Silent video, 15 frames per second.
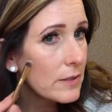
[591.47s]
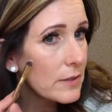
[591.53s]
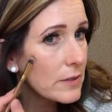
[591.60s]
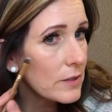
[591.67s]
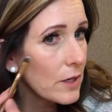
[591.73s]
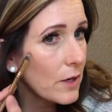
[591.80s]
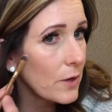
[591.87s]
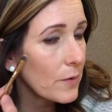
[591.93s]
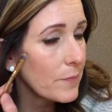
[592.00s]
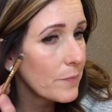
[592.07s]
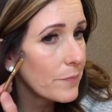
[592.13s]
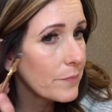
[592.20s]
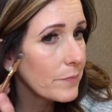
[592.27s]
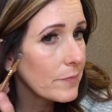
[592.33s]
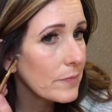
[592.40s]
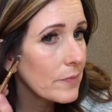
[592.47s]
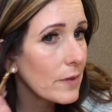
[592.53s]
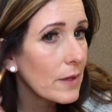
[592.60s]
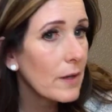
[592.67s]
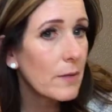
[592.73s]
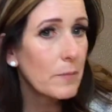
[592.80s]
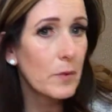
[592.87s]
So,
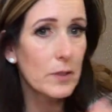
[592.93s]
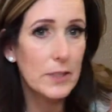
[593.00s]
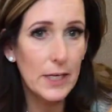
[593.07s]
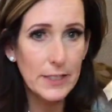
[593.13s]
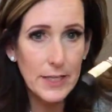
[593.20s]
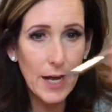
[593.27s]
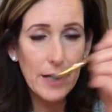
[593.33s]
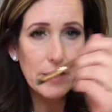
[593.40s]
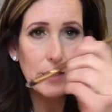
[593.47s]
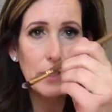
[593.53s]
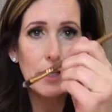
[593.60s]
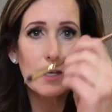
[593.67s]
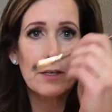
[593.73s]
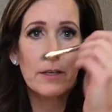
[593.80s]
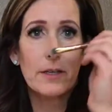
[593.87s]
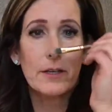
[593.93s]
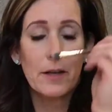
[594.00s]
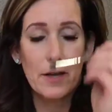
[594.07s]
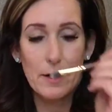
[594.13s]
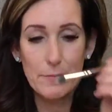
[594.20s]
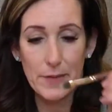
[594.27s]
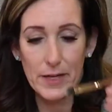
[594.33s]
multitasker,
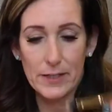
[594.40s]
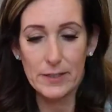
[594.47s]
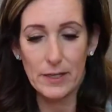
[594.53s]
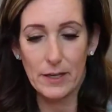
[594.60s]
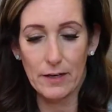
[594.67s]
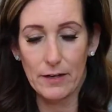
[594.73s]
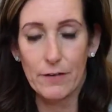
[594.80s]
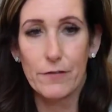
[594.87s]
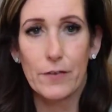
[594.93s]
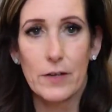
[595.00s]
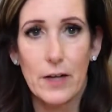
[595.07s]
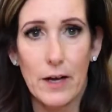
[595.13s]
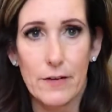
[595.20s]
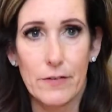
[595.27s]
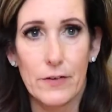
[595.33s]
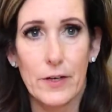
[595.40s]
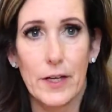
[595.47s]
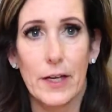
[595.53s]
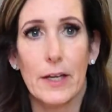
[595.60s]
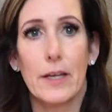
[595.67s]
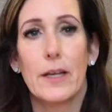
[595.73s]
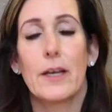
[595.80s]
amazing for
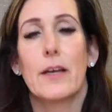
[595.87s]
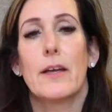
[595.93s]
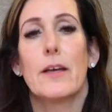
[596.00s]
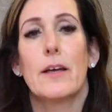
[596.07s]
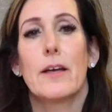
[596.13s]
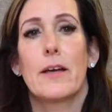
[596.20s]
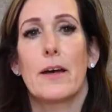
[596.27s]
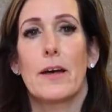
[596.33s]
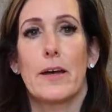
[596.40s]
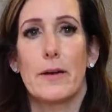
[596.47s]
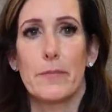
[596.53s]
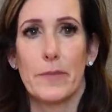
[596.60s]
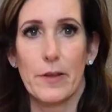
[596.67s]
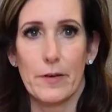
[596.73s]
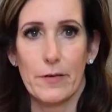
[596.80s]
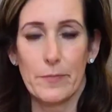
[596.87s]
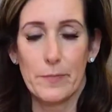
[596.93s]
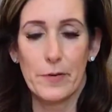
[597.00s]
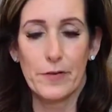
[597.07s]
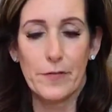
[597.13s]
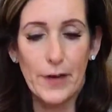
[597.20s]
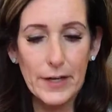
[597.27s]
covering. the
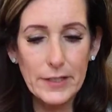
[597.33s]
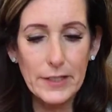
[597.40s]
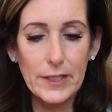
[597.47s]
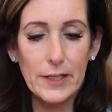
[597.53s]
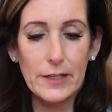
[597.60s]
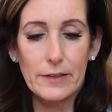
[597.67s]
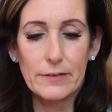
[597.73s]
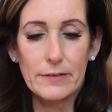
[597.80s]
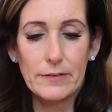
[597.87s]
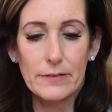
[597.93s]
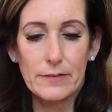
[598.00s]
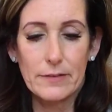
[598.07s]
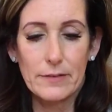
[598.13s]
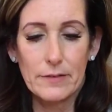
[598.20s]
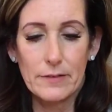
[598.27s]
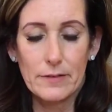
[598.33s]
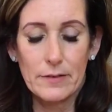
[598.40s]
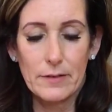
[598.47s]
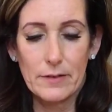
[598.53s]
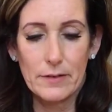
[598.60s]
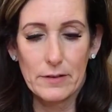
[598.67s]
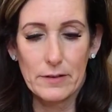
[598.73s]
perfecting,
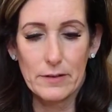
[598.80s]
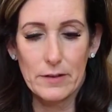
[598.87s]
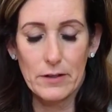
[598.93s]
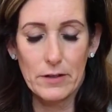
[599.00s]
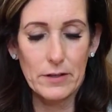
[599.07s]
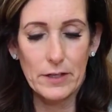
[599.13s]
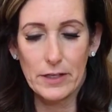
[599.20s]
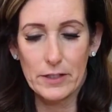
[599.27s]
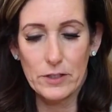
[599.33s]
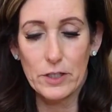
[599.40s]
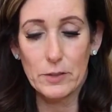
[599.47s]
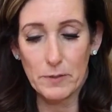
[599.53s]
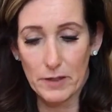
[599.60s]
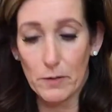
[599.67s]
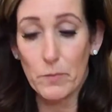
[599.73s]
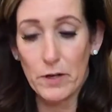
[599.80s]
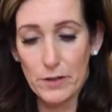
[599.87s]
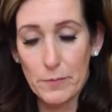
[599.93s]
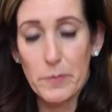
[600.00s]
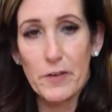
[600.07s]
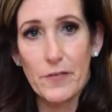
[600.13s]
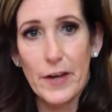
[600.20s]
or excuse me, well,
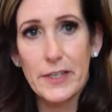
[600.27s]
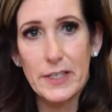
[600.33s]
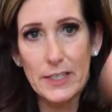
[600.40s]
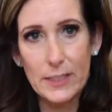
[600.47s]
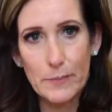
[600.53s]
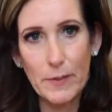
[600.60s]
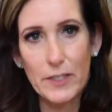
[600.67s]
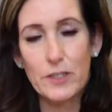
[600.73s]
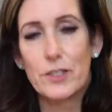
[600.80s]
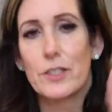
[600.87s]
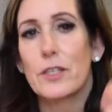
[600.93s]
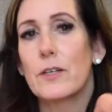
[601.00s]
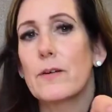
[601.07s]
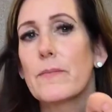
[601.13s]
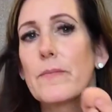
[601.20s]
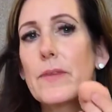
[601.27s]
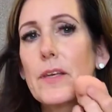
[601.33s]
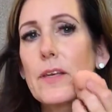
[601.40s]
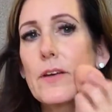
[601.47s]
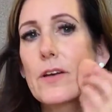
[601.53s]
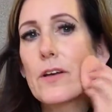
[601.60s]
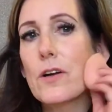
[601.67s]
the perfecting sponge too.
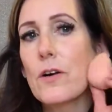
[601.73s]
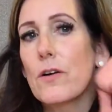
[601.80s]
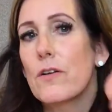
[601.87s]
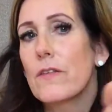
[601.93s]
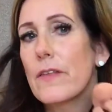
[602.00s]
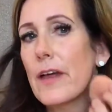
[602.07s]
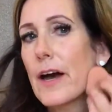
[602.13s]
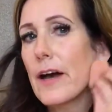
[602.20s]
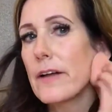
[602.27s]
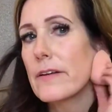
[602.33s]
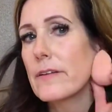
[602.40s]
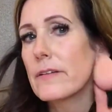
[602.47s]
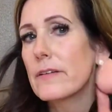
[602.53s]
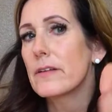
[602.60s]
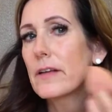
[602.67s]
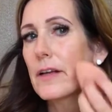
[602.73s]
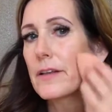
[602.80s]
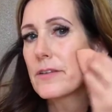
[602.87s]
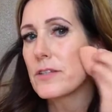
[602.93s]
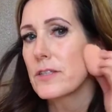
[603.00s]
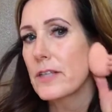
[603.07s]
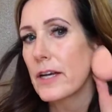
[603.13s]
You can go over that
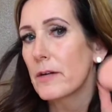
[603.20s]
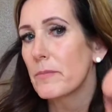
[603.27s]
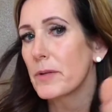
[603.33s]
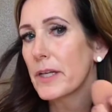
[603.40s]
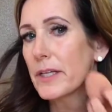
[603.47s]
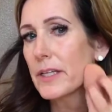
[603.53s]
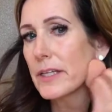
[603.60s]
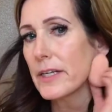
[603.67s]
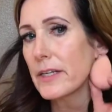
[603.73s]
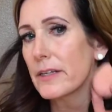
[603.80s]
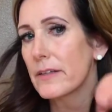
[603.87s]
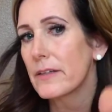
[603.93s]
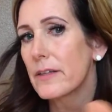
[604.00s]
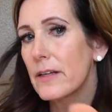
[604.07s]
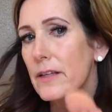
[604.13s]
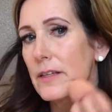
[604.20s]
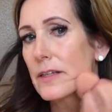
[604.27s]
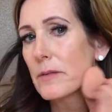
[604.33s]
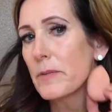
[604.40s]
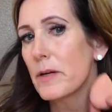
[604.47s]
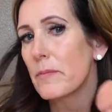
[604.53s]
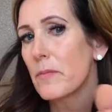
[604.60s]
and just kind of blend it in a
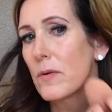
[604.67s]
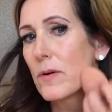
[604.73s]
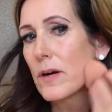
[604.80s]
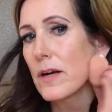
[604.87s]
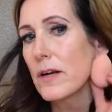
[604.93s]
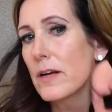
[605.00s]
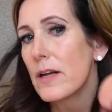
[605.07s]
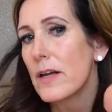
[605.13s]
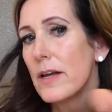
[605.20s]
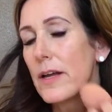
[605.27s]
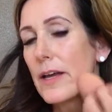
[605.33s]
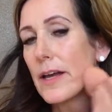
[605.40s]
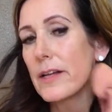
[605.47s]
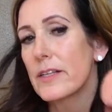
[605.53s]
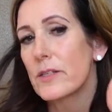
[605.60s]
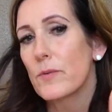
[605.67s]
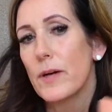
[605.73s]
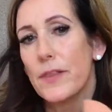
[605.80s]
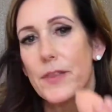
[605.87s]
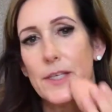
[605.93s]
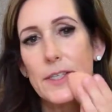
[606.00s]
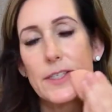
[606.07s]
little bit more. And is
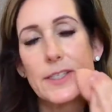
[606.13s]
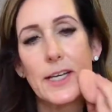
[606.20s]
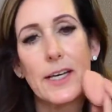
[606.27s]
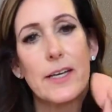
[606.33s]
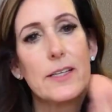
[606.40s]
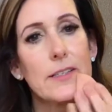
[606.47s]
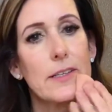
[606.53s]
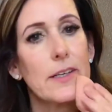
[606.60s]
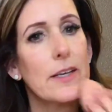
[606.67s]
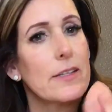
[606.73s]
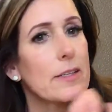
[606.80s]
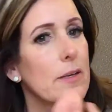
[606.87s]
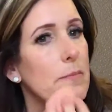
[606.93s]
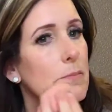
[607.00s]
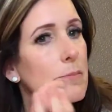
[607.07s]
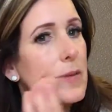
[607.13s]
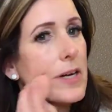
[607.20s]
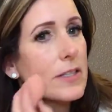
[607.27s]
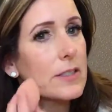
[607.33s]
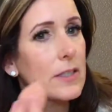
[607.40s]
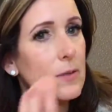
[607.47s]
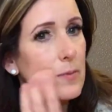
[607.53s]
what this does is it
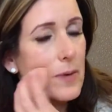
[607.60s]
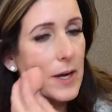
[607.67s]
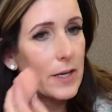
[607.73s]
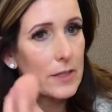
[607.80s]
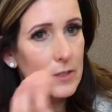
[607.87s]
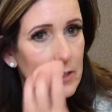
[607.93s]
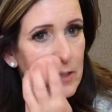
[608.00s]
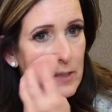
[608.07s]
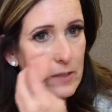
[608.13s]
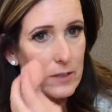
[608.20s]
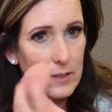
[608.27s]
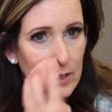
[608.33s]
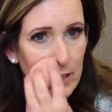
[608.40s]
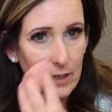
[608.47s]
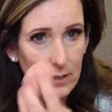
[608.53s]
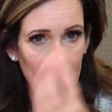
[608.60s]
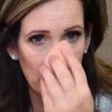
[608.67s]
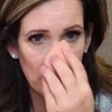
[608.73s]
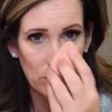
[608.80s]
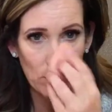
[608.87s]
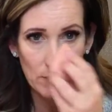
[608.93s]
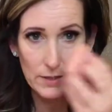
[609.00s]
melts it right into your skin.
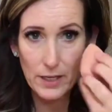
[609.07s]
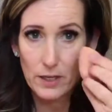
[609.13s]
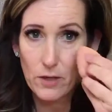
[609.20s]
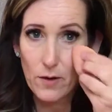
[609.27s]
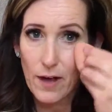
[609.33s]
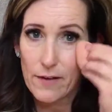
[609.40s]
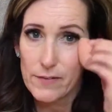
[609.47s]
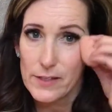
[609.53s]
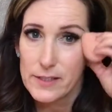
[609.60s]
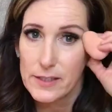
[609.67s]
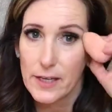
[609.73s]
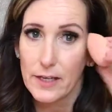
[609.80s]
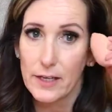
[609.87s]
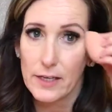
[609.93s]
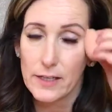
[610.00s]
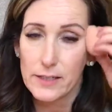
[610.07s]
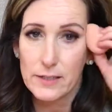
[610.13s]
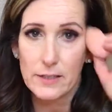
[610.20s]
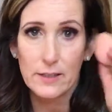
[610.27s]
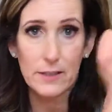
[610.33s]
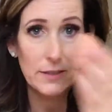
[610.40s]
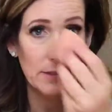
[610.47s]
So it's like you have a
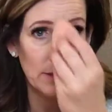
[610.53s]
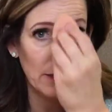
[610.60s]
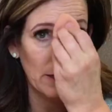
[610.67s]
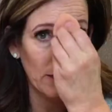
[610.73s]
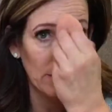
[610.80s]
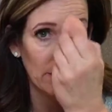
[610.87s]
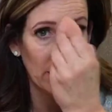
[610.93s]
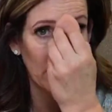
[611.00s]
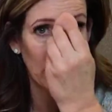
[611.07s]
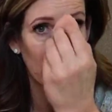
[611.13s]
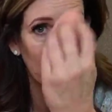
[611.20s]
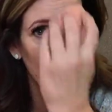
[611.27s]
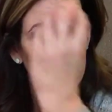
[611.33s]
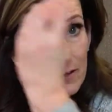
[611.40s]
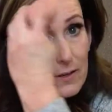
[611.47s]
second skin there.